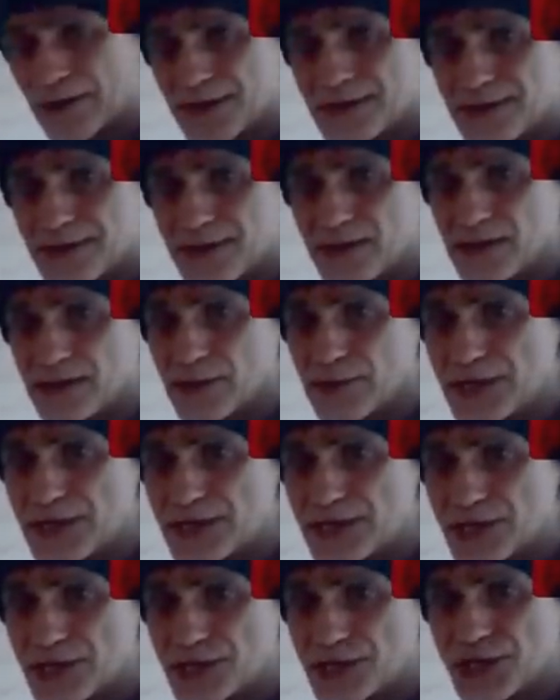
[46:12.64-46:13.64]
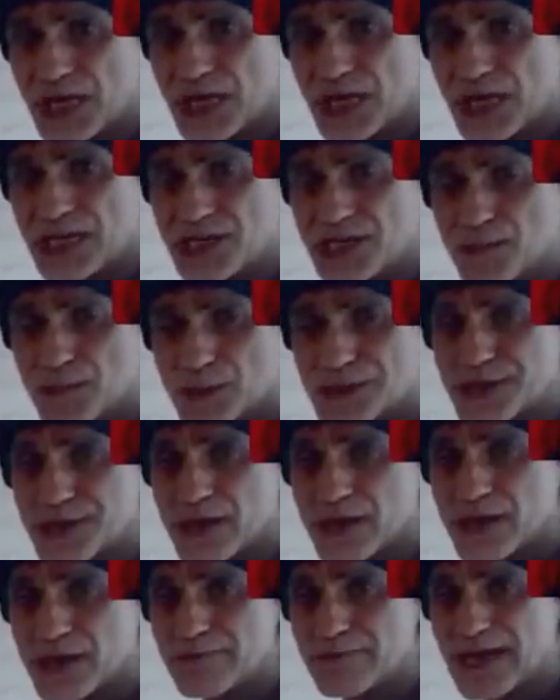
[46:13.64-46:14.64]
and L are
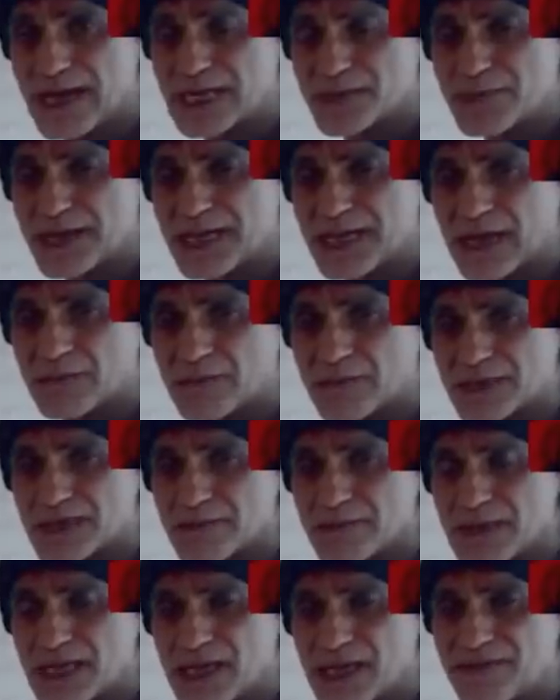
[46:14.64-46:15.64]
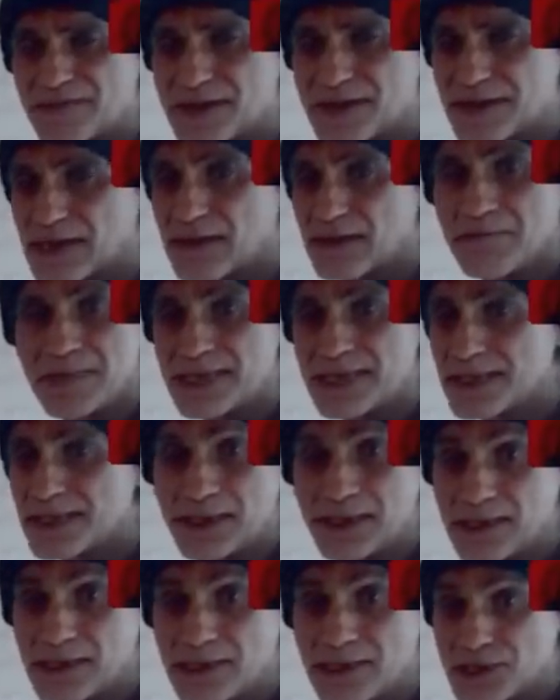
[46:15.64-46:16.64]
interchangeable, so Mars becomes a malefic
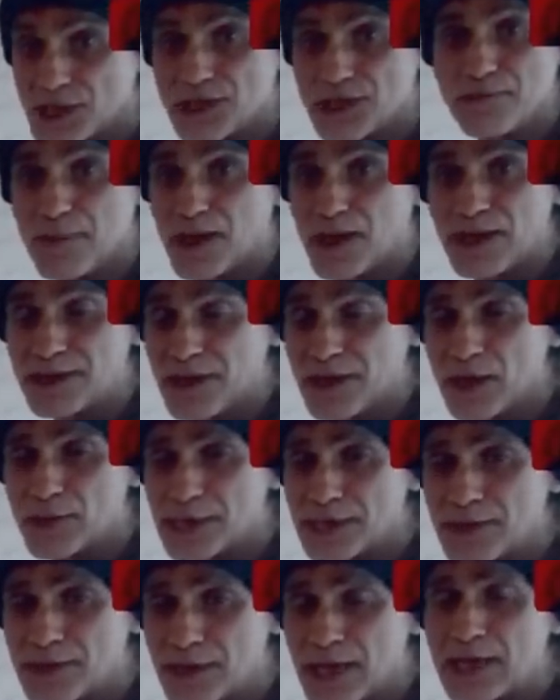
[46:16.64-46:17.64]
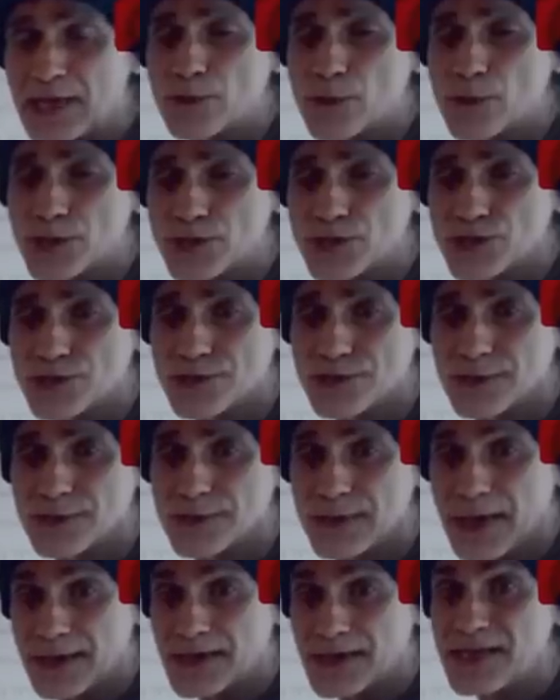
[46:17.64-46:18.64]
immediately just by knowing your language,
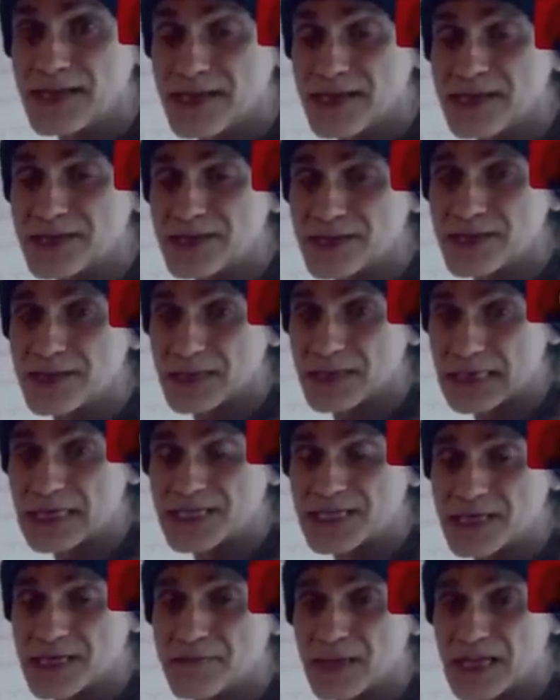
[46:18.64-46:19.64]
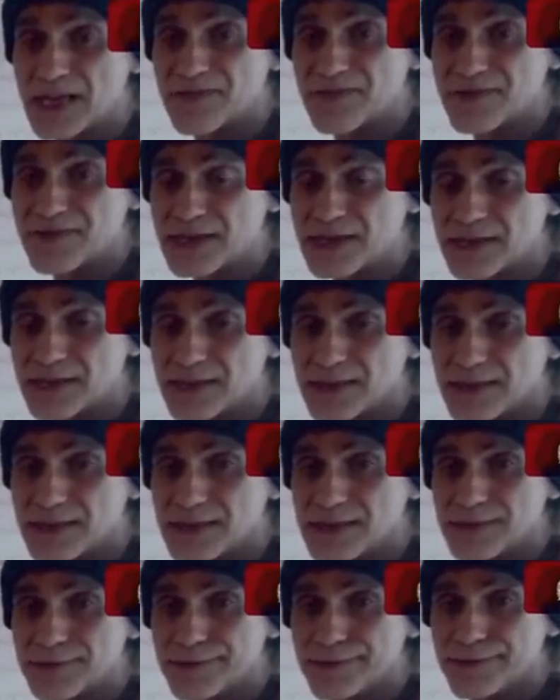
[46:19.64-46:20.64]
and he is the lesser malefic.
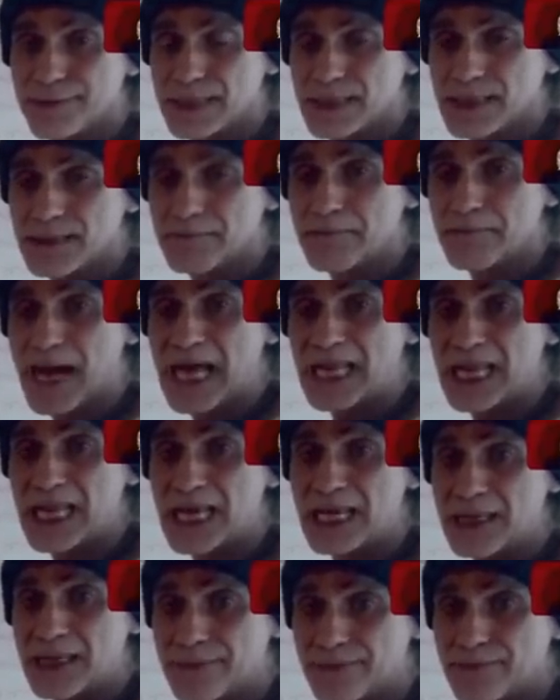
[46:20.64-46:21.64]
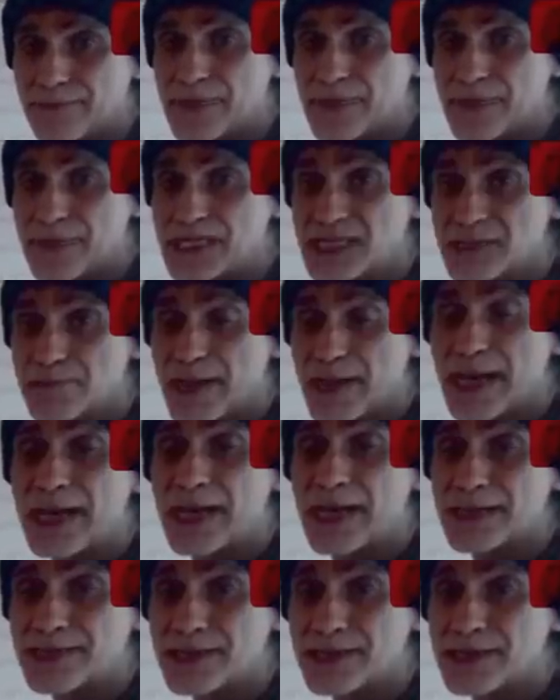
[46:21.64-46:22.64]
Male means
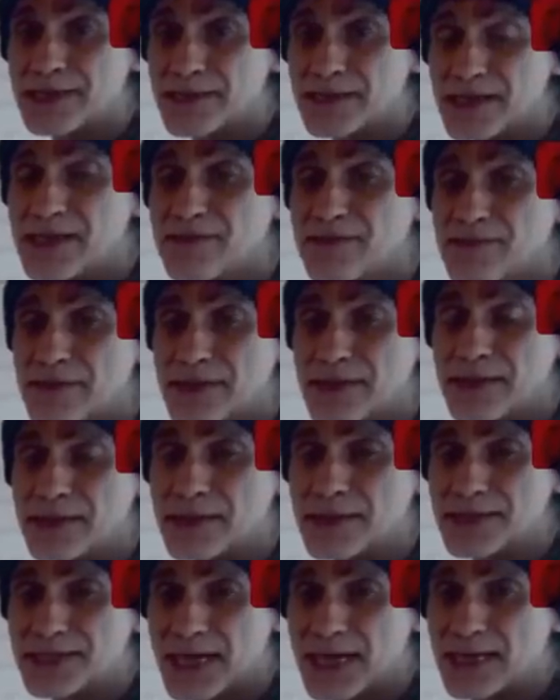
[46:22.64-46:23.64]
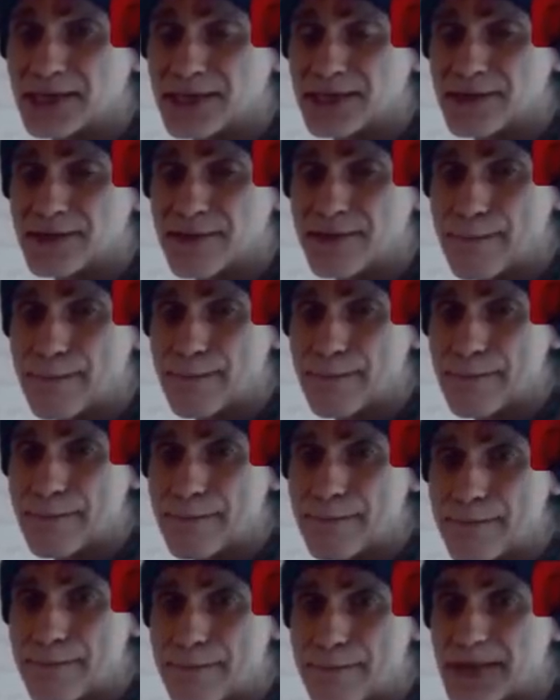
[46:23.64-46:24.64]
bad in Italian,
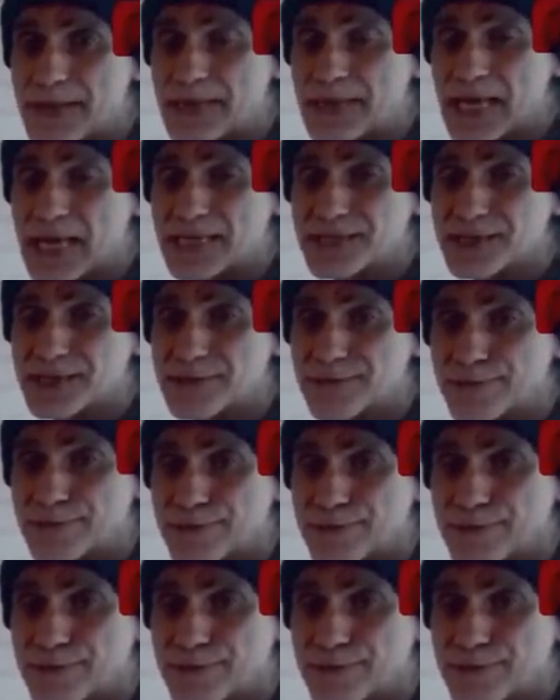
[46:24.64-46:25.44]
in Latin.